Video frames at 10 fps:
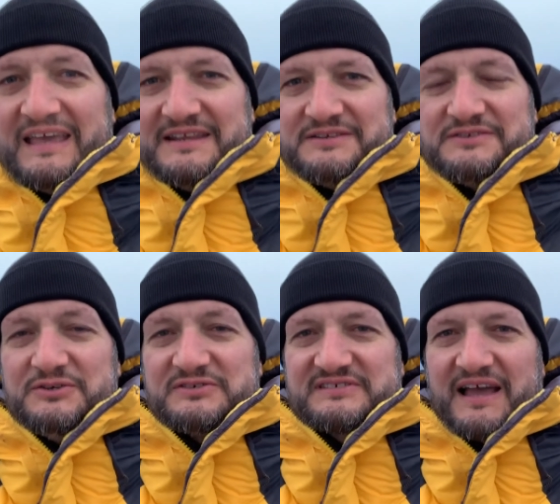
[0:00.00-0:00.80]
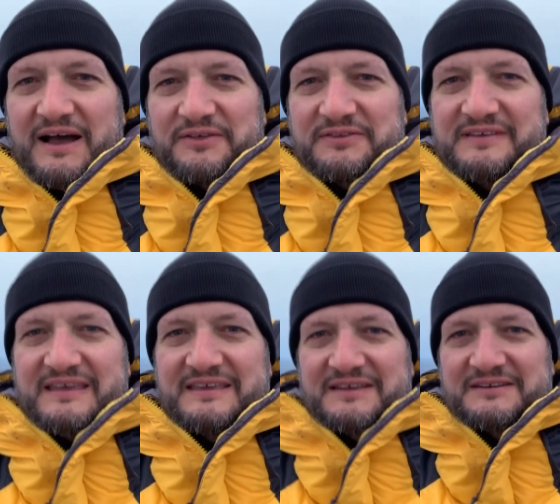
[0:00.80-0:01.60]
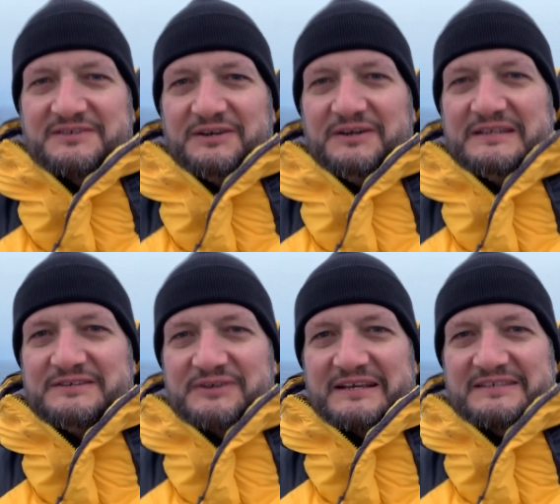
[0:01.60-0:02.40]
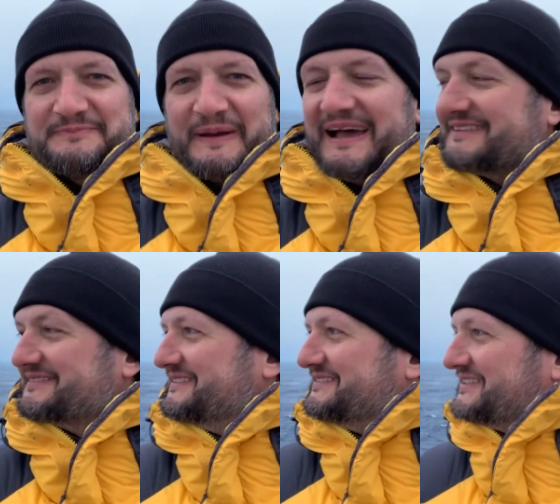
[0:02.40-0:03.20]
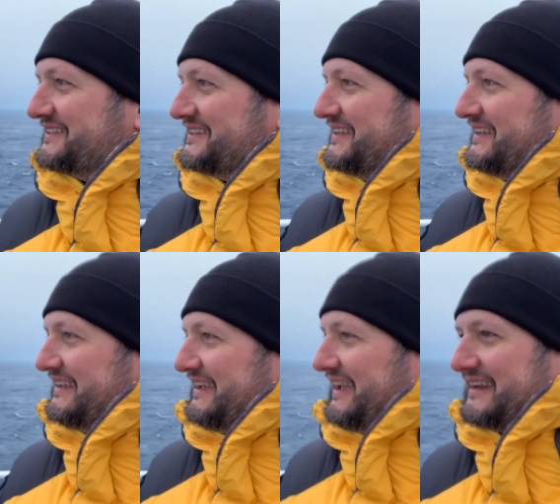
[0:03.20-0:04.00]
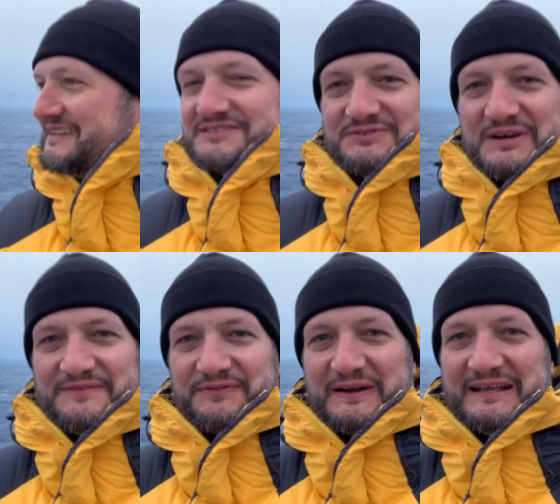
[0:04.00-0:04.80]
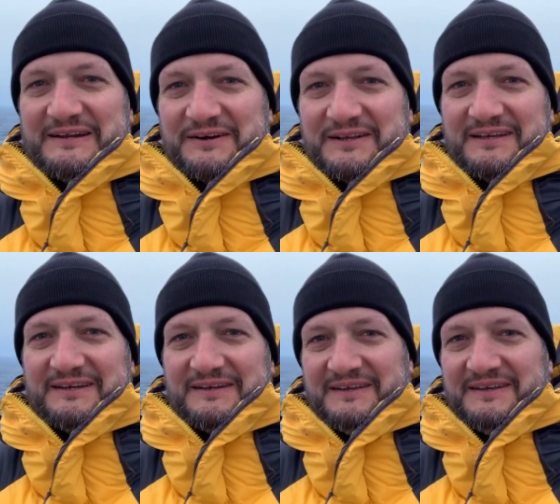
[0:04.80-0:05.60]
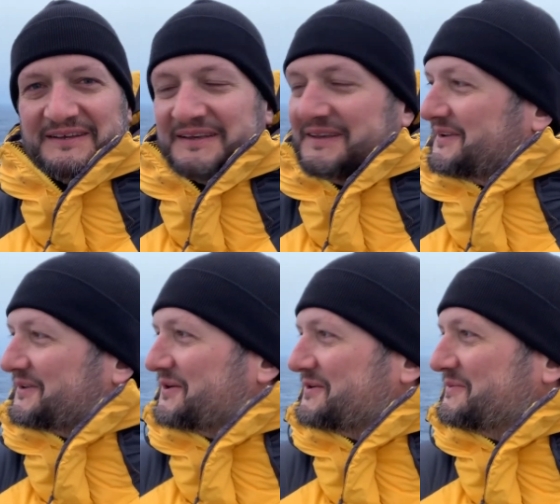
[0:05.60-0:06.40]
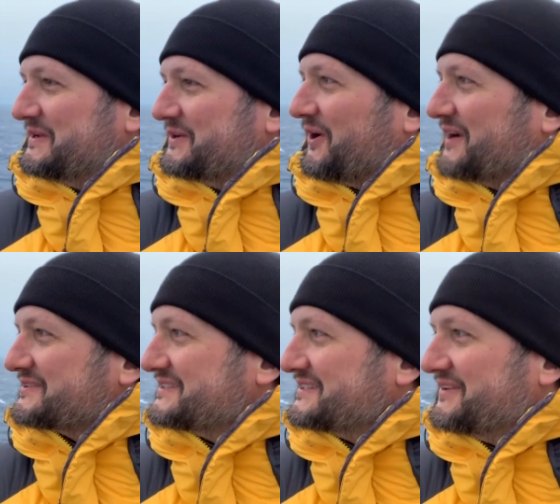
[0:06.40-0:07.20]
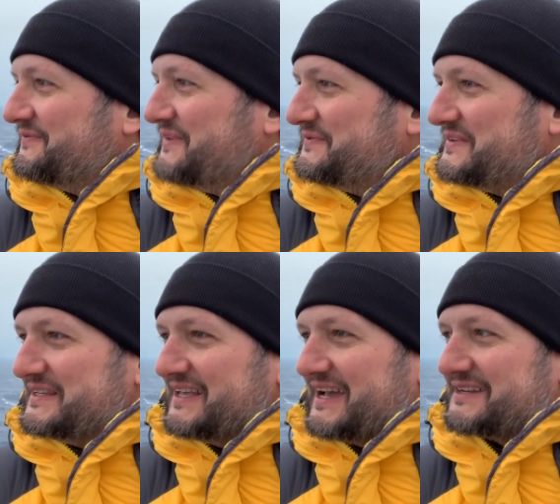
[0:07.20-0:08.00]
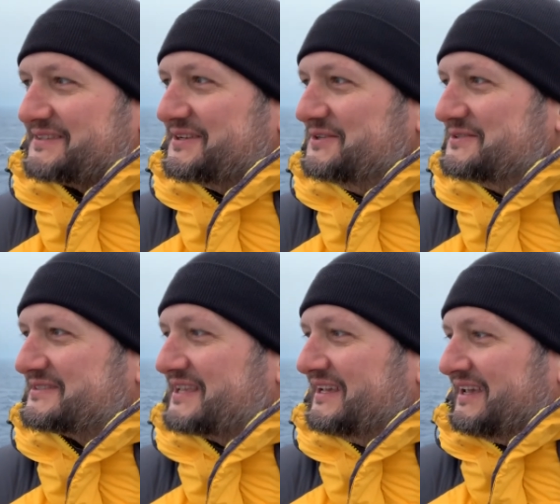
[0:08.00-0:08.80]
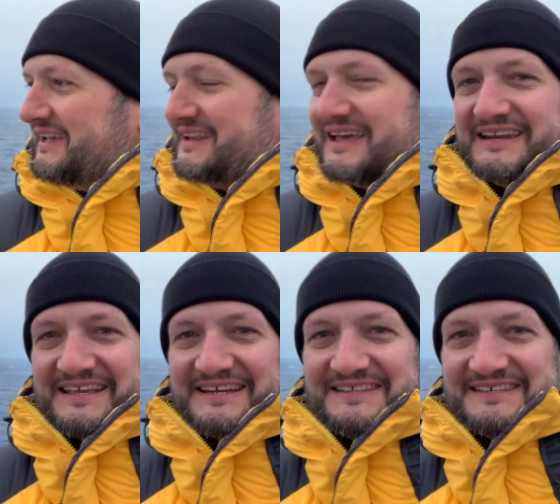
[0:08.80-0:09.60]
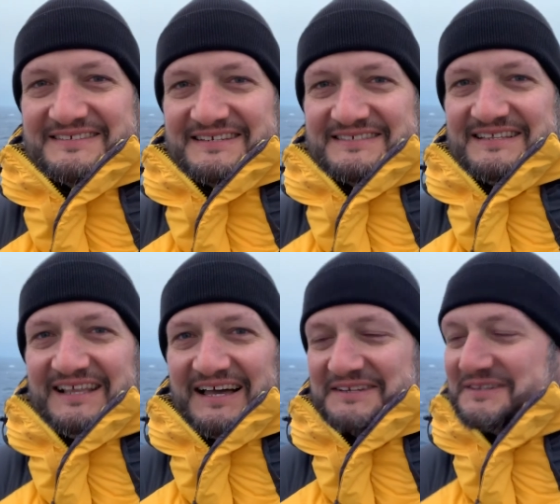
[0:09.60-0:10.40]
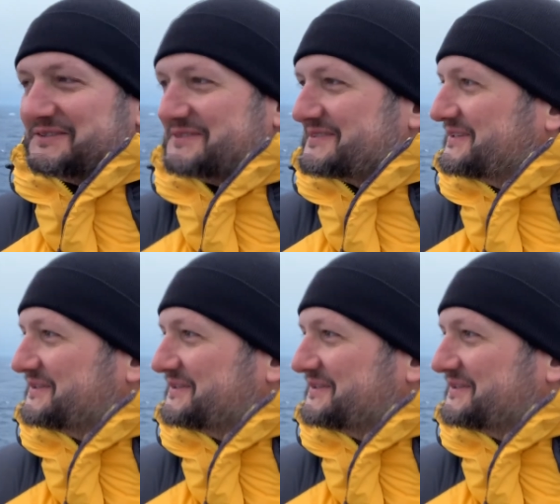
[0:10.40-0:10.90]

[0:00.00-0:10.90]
headed due south, taking a turn in Drake's Passage, headed straight for Antarctica. Going to be crossing the 50 latitudes, heading into the 60 latitudes.